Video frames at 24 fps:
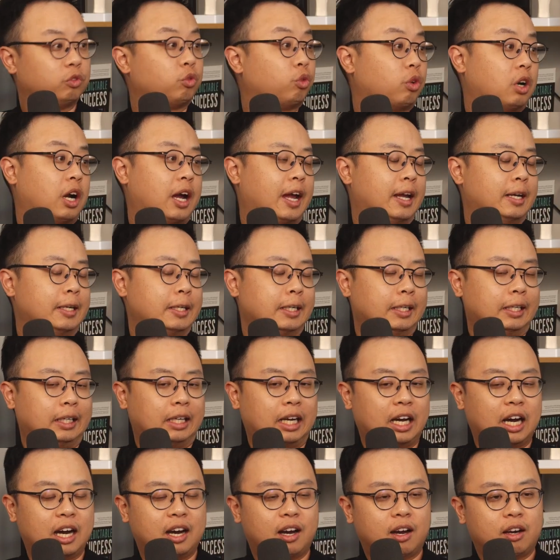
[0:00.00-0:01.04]
Right.
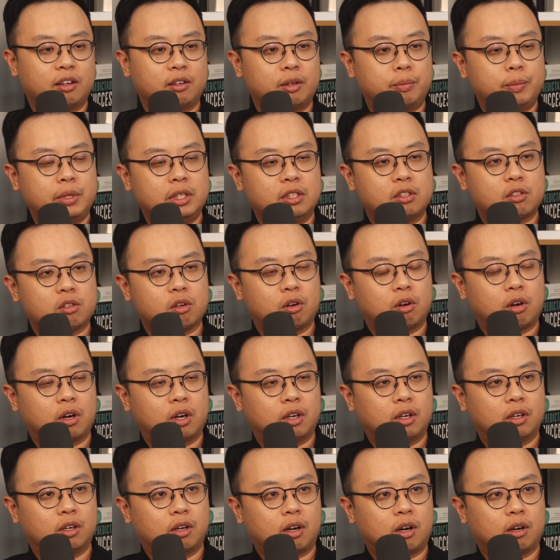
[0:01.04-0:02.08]
I mean, so
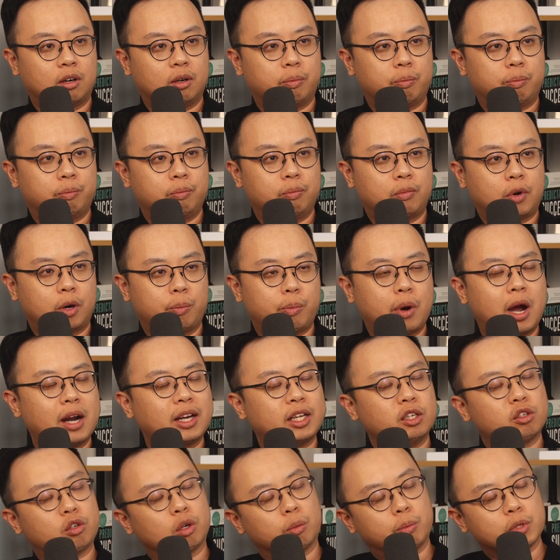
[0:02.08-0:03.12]
our body
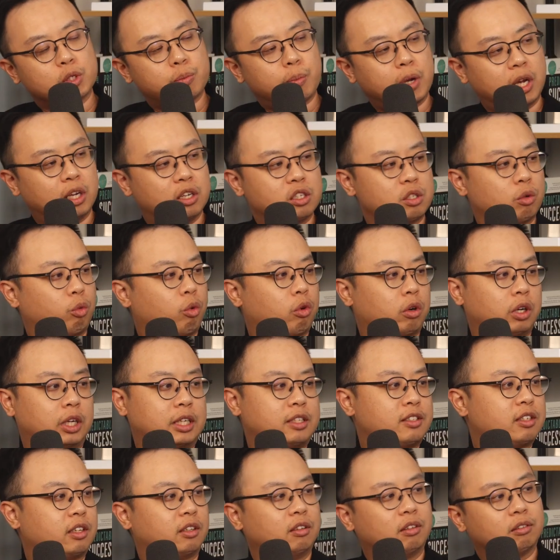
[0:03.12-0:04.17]
interprets pain as a warning
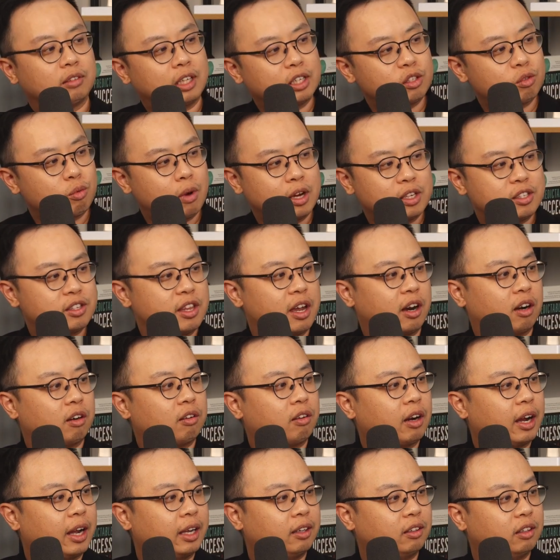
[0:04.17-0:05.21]
signal. That's why it's there,
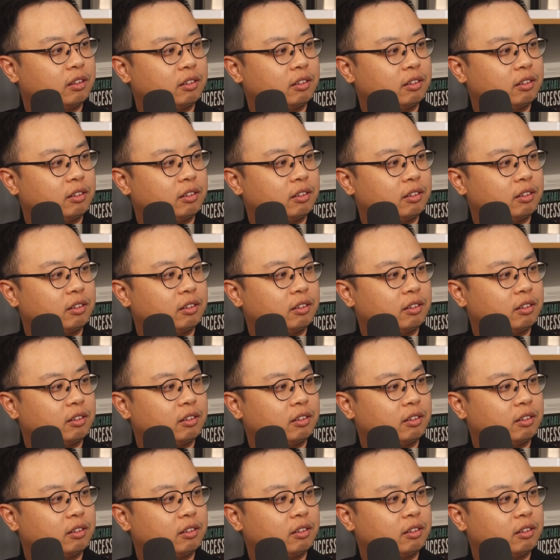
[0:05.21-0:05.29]
right?